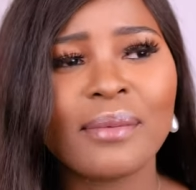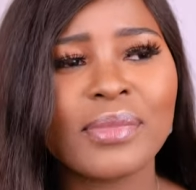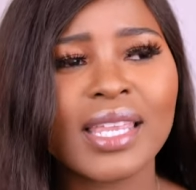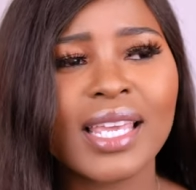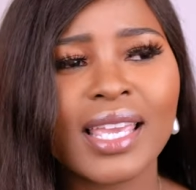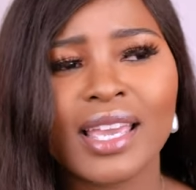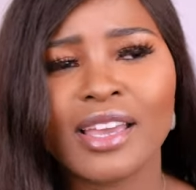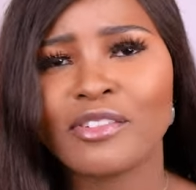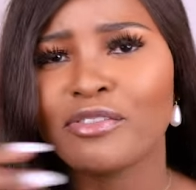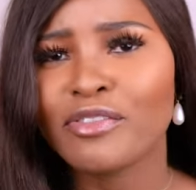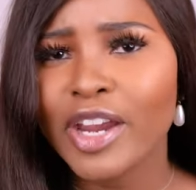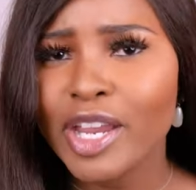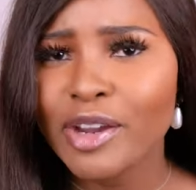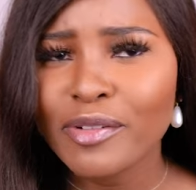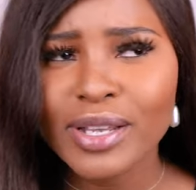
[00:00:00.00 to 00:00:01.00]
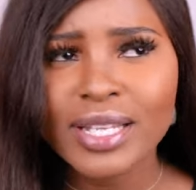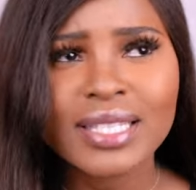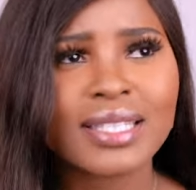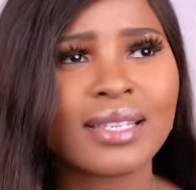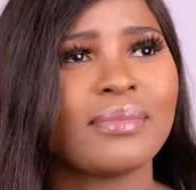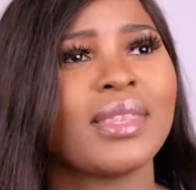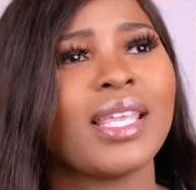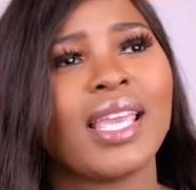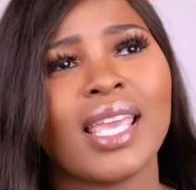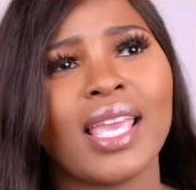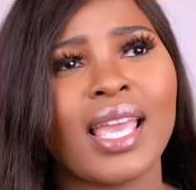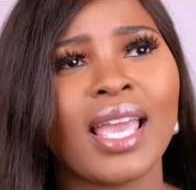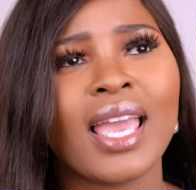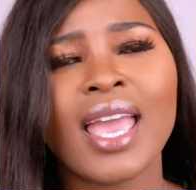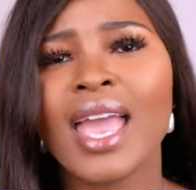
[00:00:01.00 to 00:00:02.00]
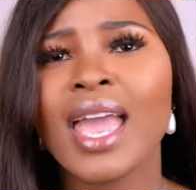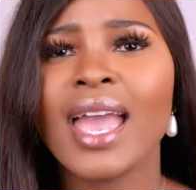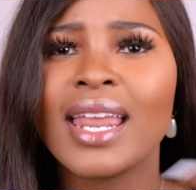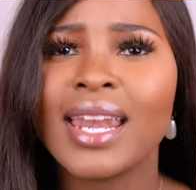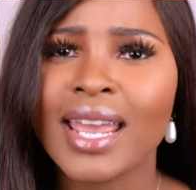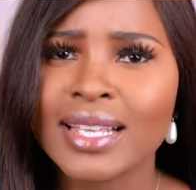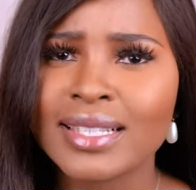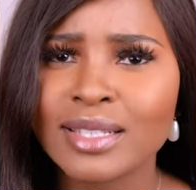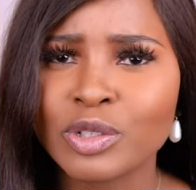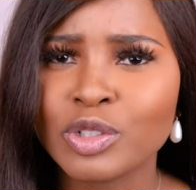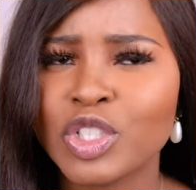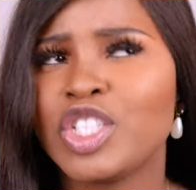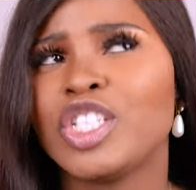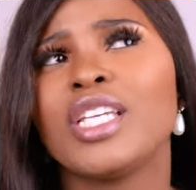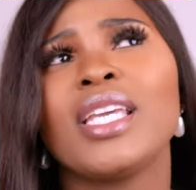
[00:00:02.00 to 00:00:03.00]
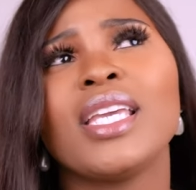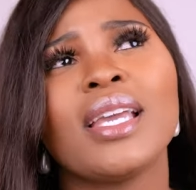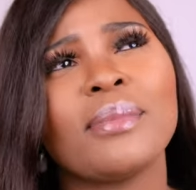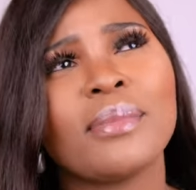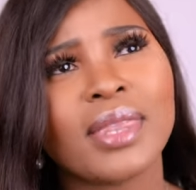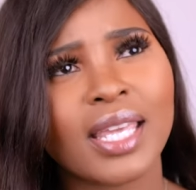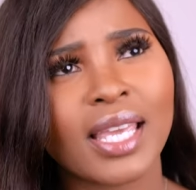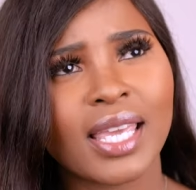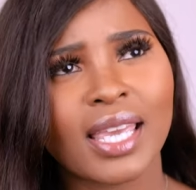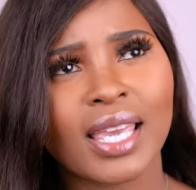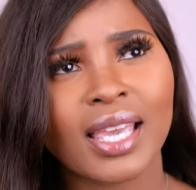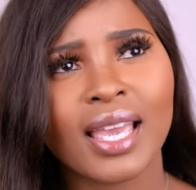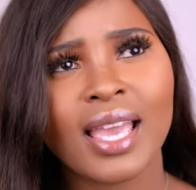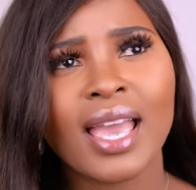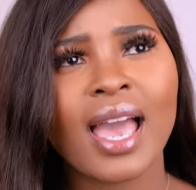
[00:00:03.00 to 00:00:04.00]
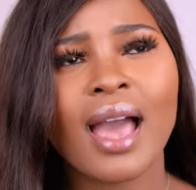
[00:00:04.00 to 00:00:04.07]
I'm thinking a fragrance, I'm thinking an SLG, I'm thinking,